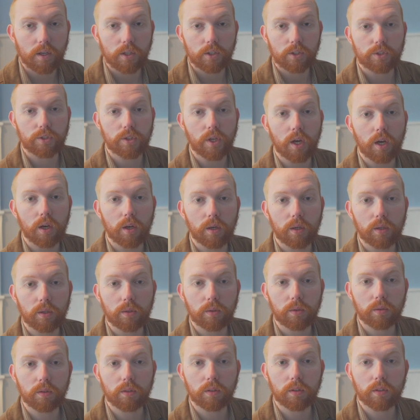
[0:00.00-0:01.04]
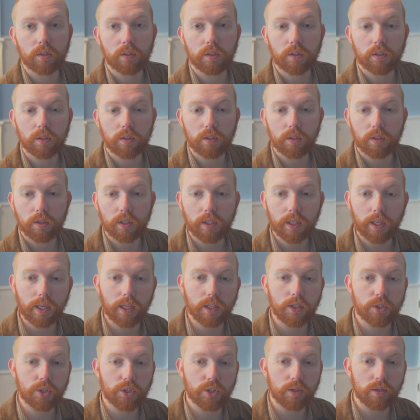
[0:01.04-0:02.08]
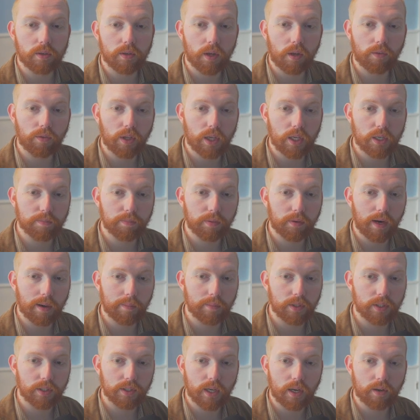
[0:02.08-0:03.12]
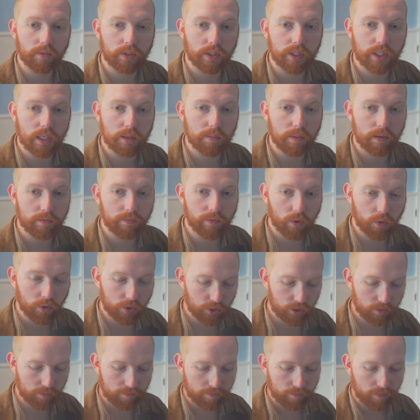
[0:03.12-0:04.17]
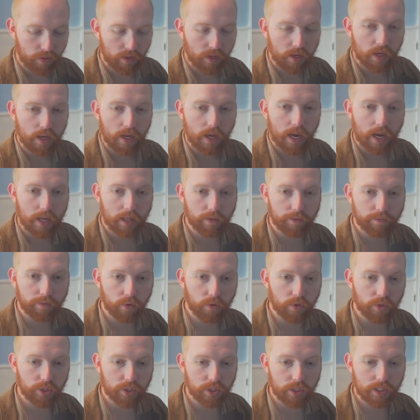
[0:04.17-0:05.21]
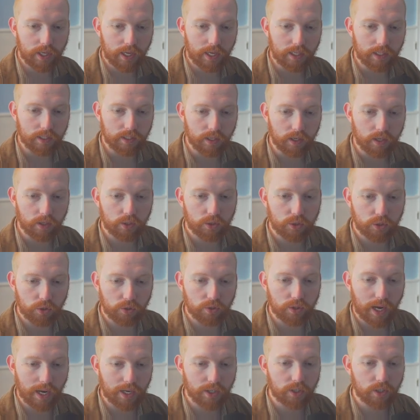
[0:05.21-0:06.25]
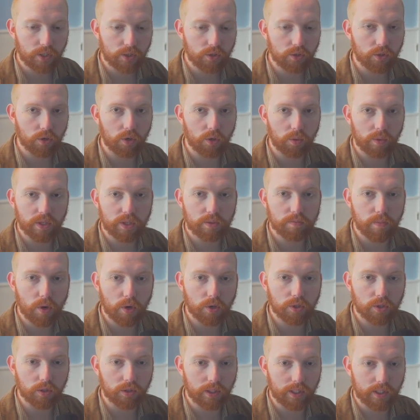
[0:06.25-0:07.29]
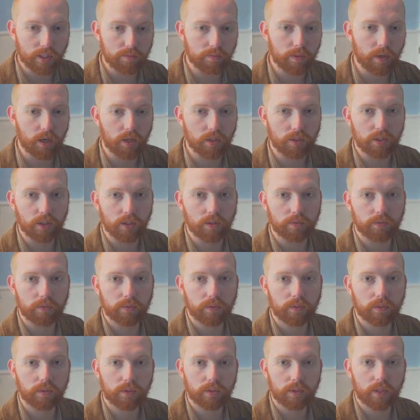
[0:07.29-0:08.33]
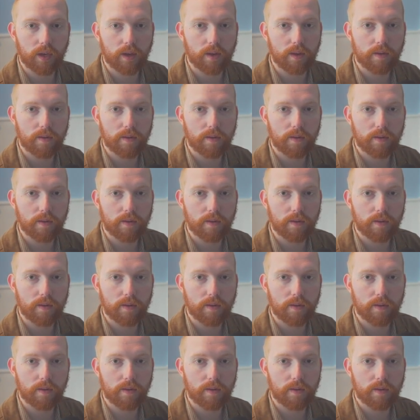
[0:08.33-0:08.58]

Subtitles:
So each of these parameters have a TB function, and the function data does actually store which module it's part of. Yeah?